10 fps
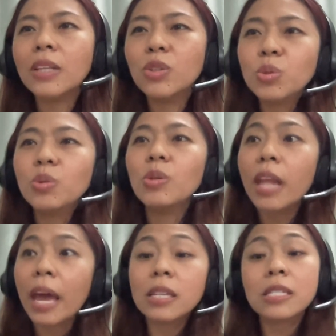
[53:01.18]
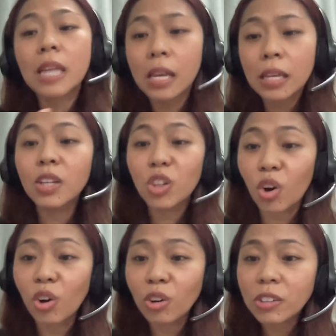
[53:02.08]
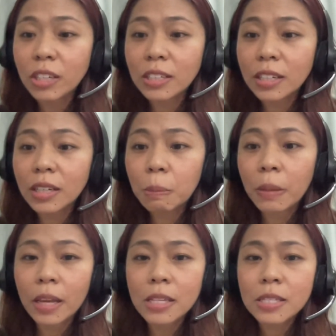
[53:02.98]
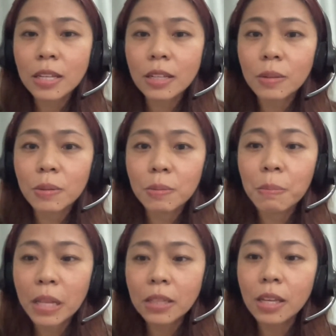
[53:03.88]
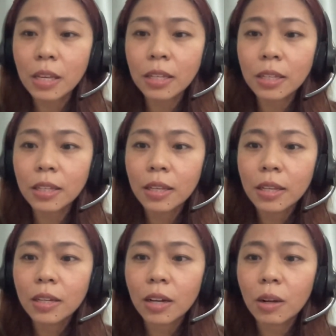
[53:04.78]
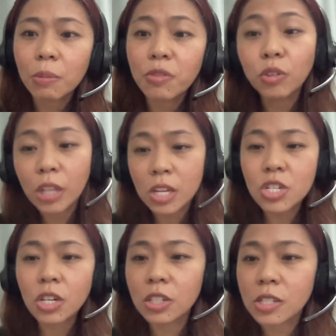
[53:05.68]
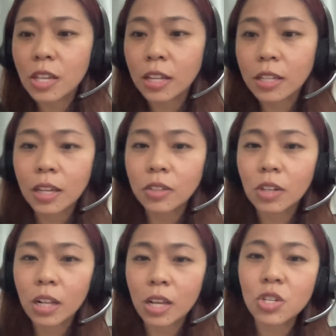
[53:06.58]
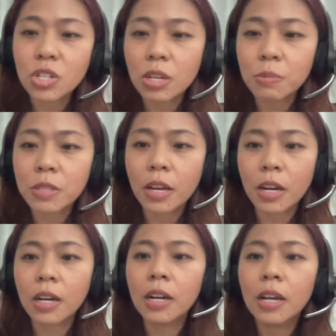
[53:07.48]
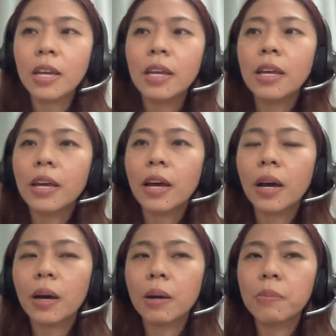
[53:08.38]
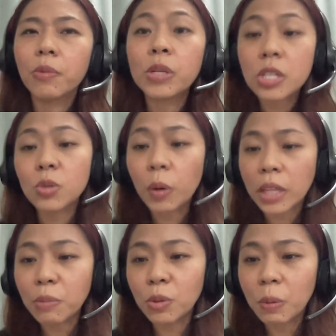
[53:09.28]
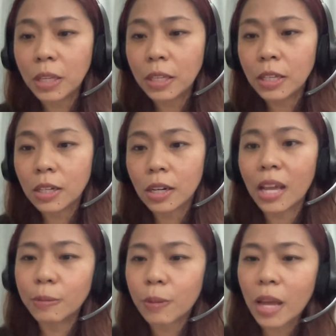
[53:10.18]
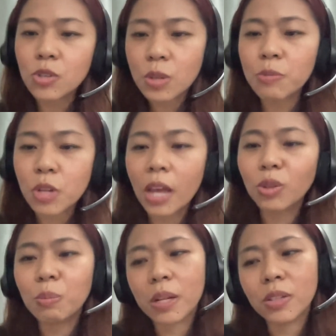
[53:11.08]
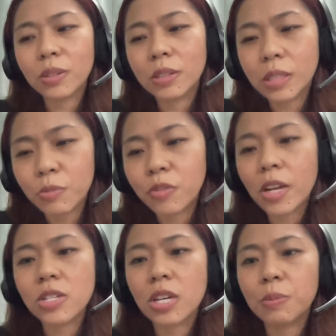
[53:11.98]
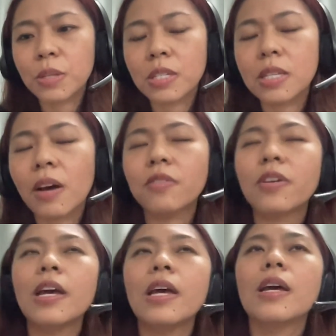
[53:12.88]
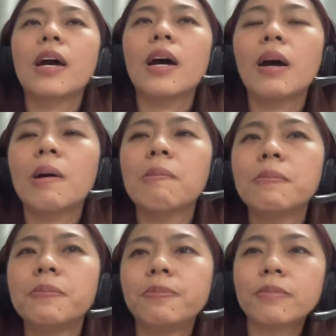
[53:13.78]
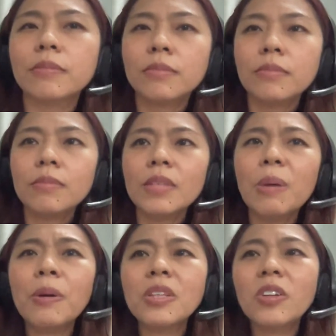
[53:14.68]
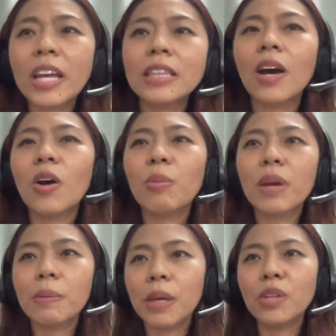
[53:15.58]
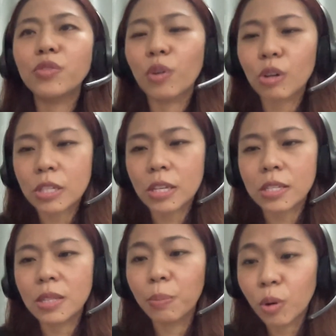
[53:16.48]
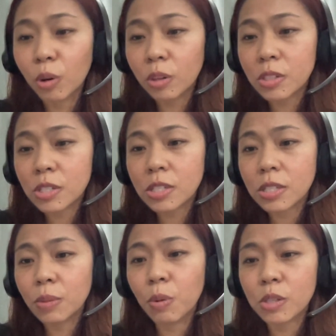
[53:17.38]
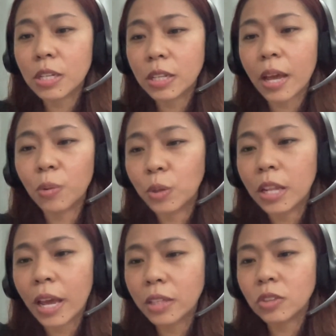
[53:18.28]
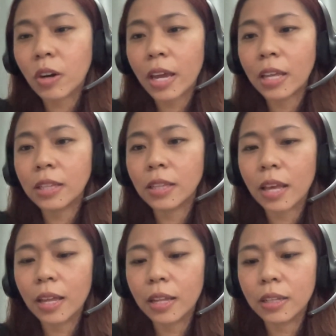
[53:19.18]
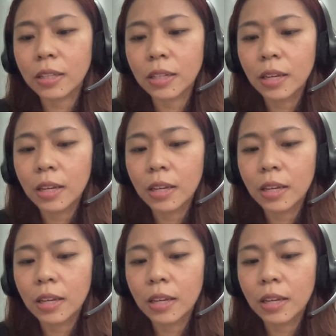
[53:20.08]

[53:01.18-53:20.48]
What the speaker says: do like staying long in a place and building foundations and relationships there. Which is what I'm doing here. Like I'm trying to build deep friendships and stuff. But right now my main focus is the books that I would like to write and